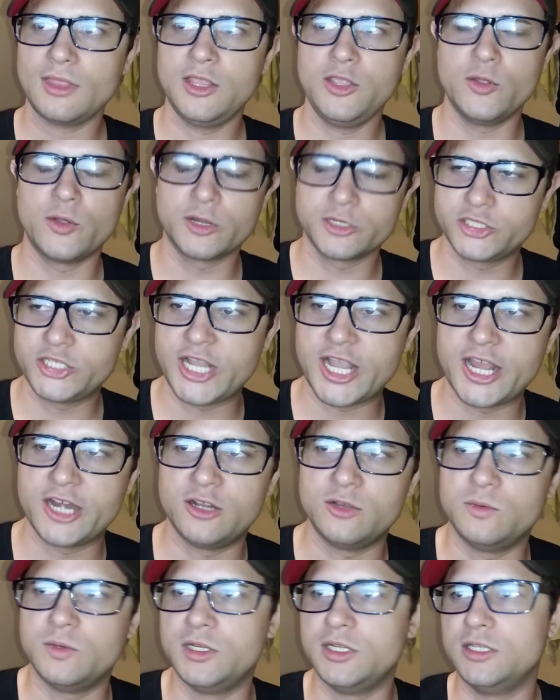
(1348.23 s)
your
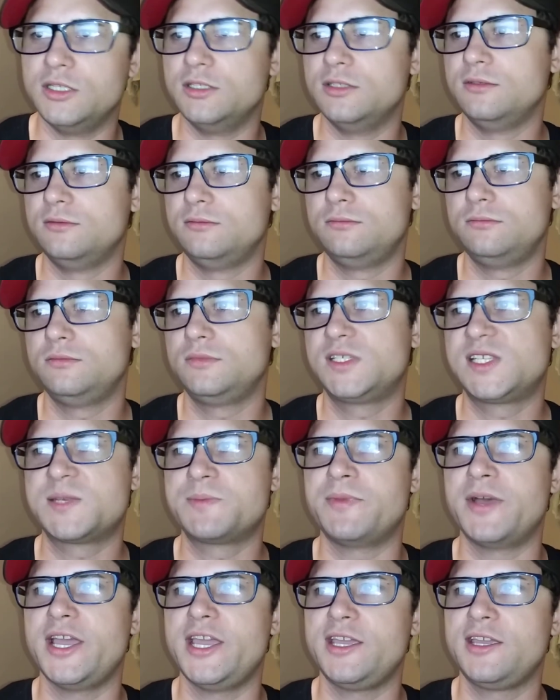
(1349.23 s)
channel will
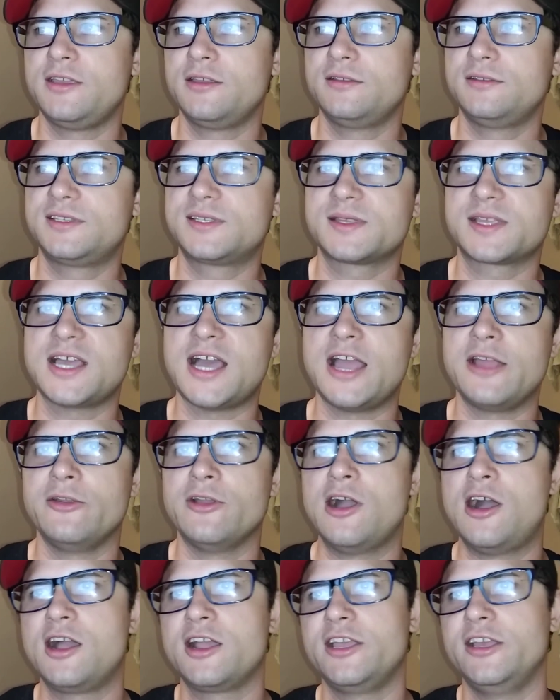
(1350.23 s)
spike,
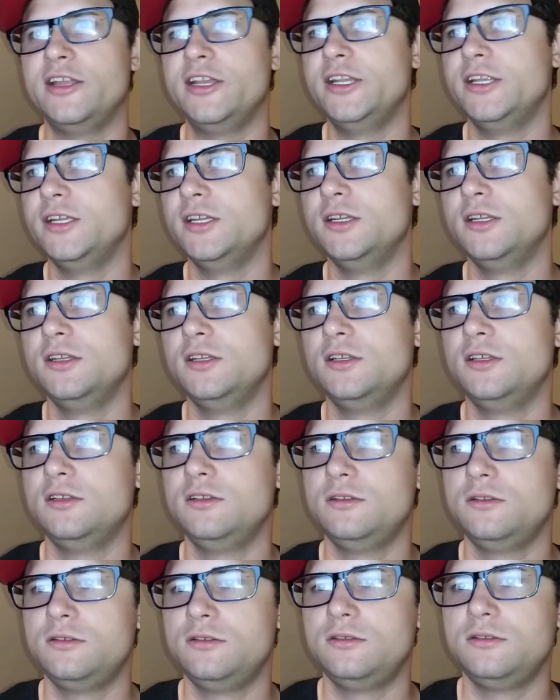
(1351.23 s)
skyrocket,
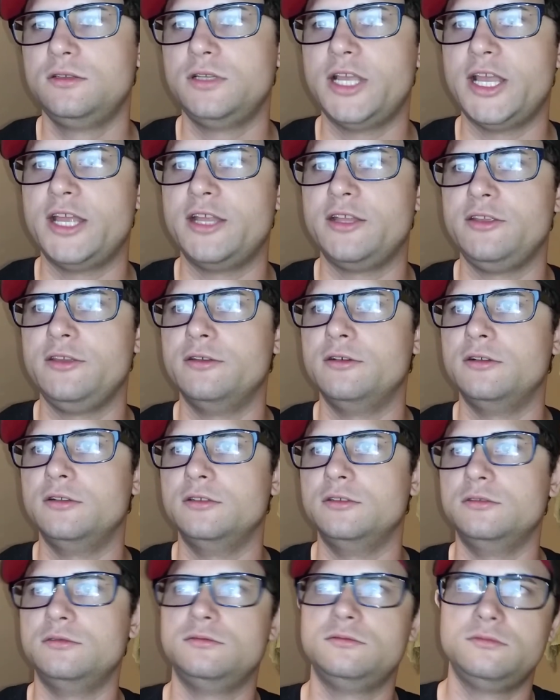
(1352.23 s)
and
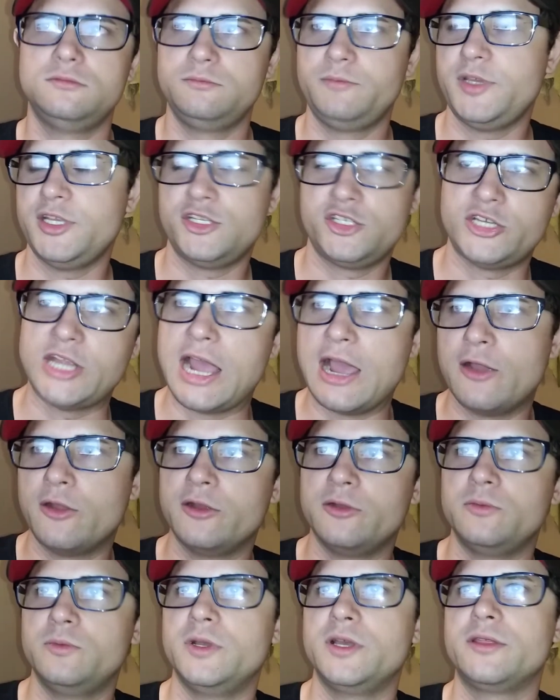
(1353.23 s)
you'll be
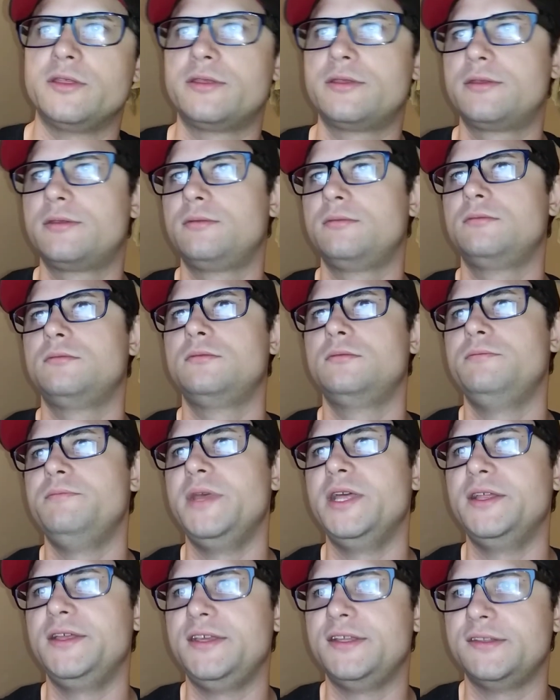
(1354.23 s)
showered with
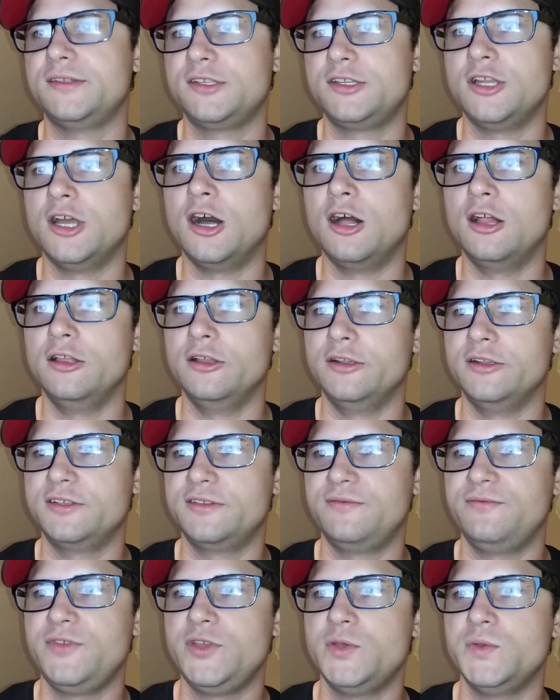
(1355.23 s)
millions of dollars
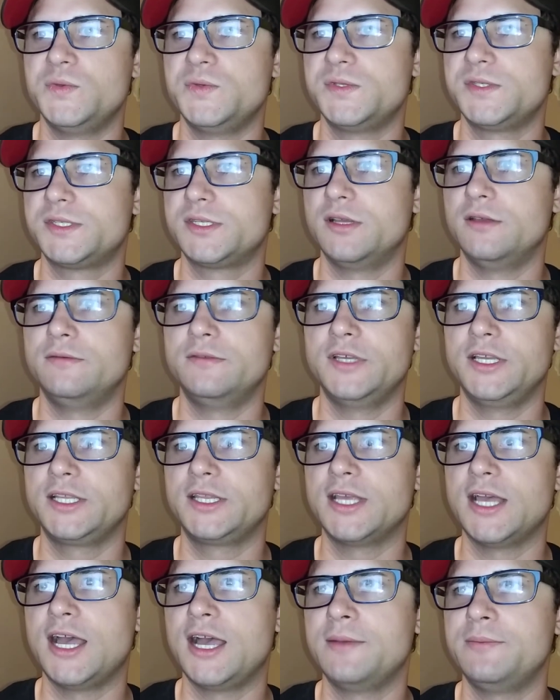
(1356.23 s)
in views and stuff like
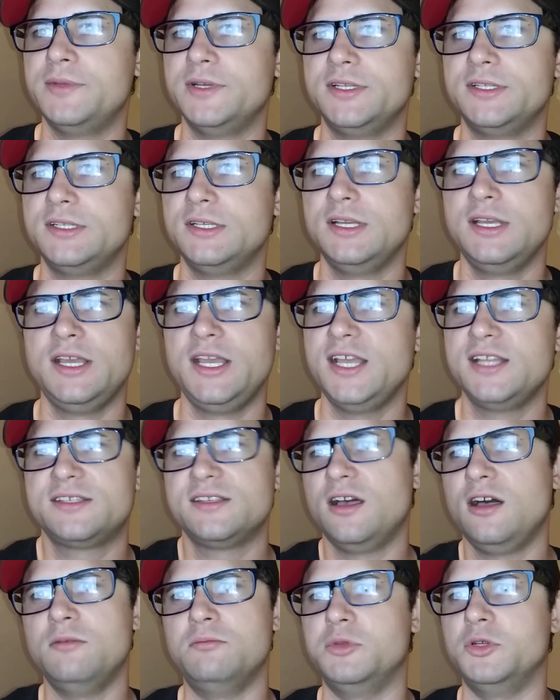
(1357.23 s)
that. But it's
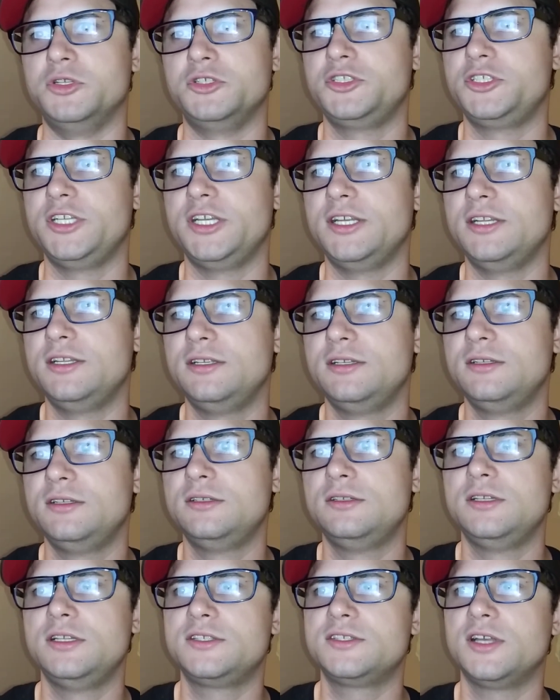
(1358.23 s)
all bullshit.
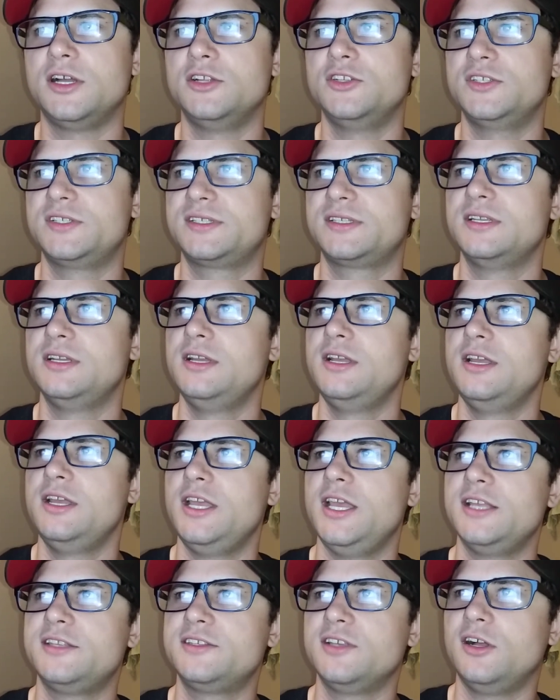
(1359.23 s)
It's all just...
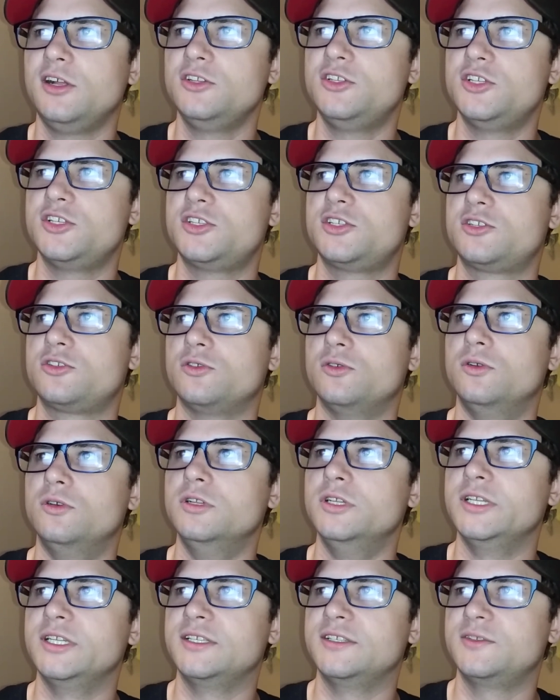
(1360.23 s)
It's all just
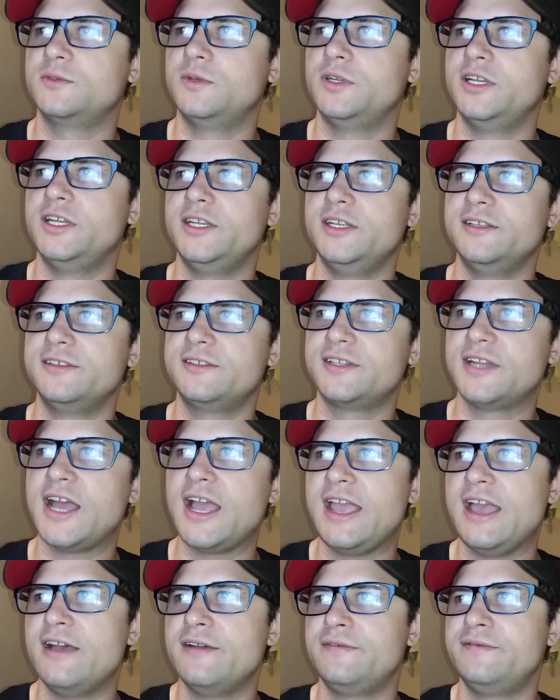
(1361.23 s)
trolling is what it is, and I
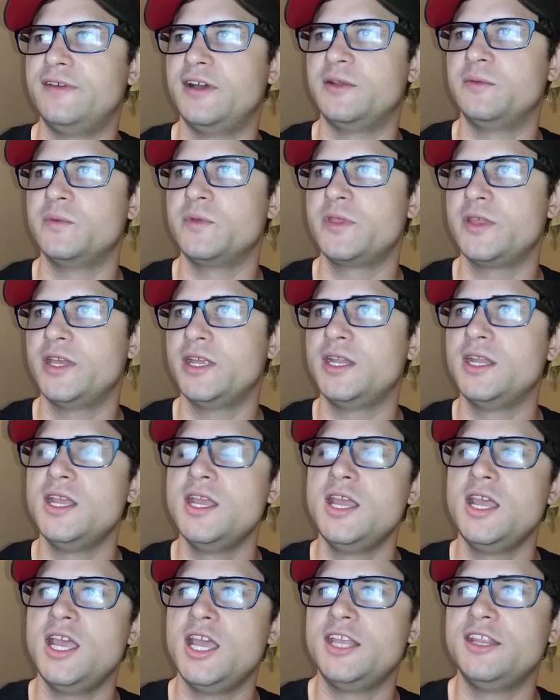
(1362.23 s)
have fun with it.
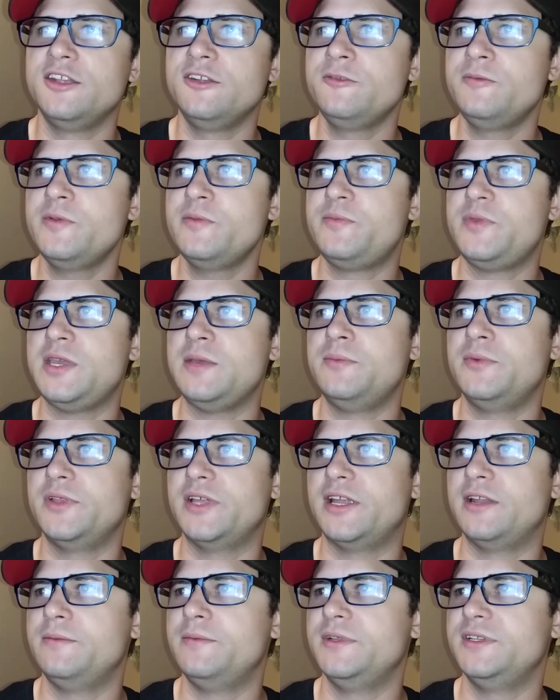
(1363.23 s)
And there have been people
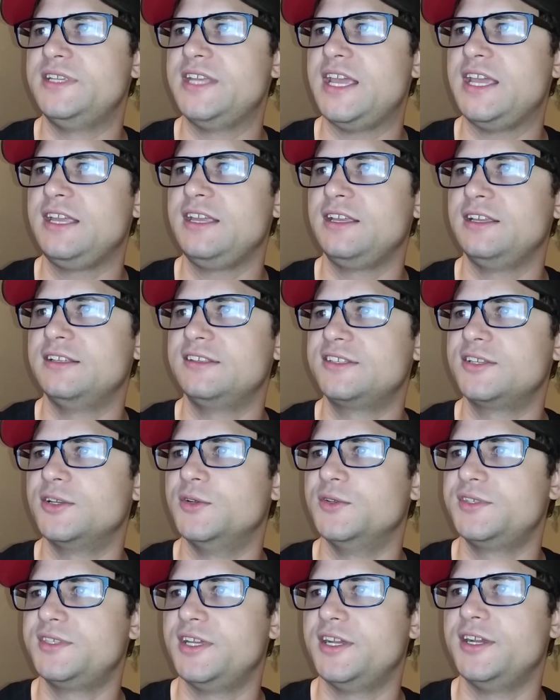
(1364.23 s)
that have been taking it so
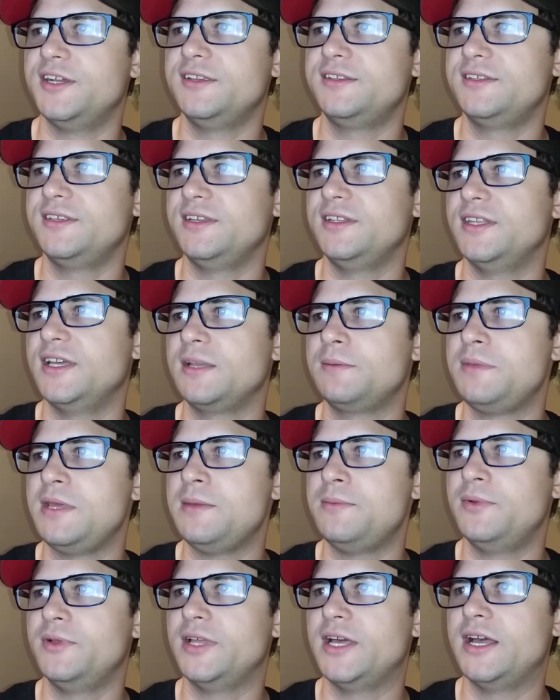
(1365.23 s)
seriously, like
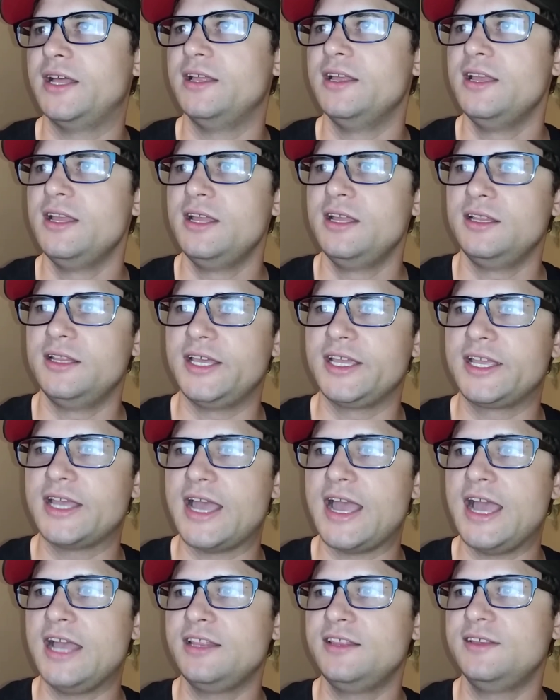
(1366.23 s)
people that, like I
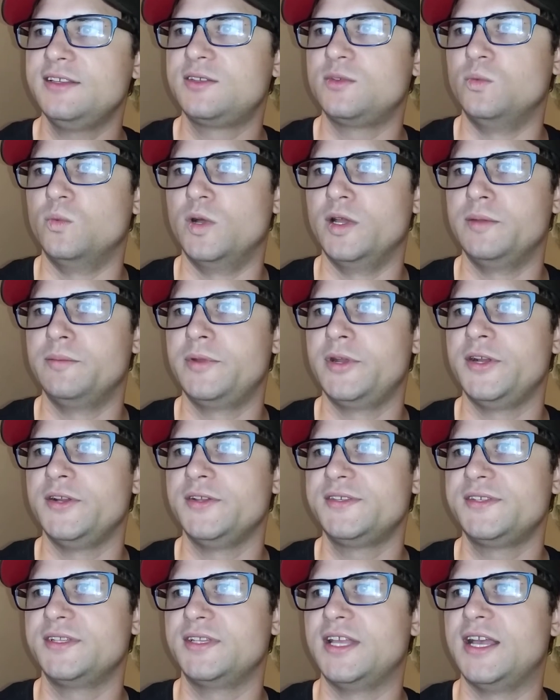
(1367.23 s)
had this one
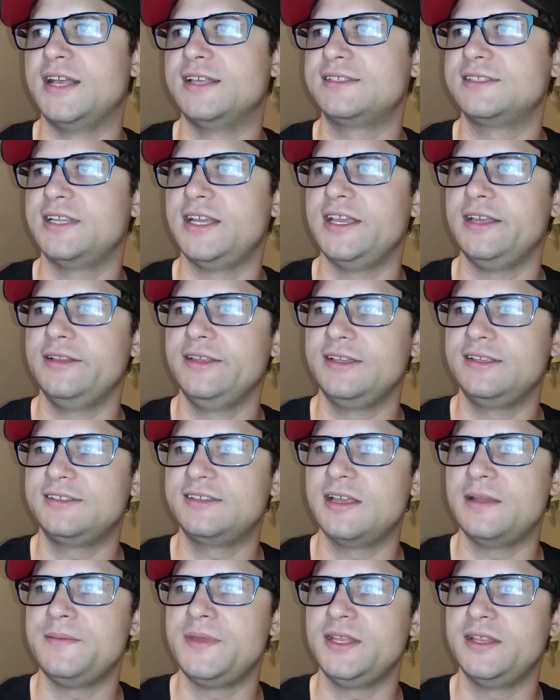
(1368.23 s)
person last night, like
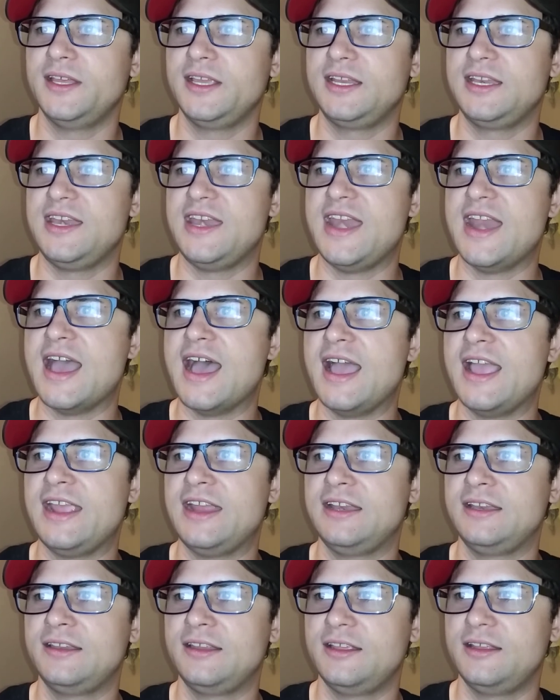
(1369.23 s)
send me like
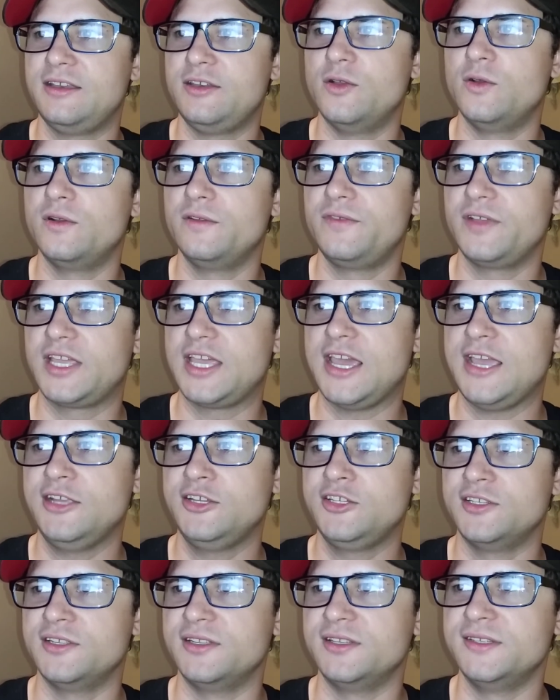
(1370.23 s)
nine
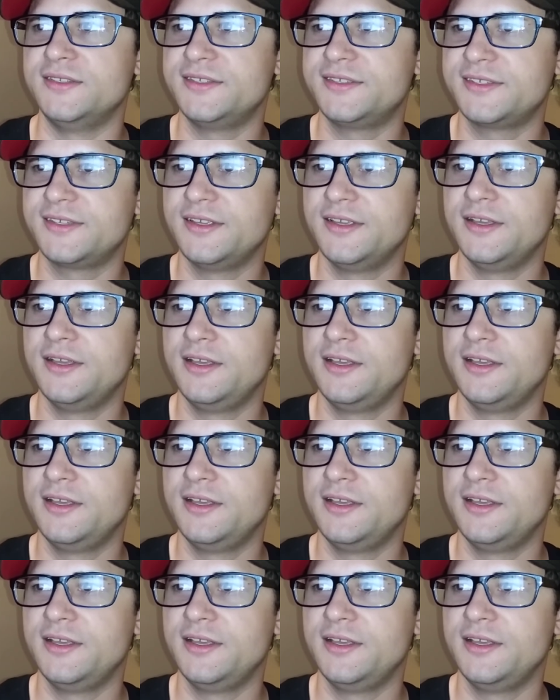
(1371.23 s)
notifications,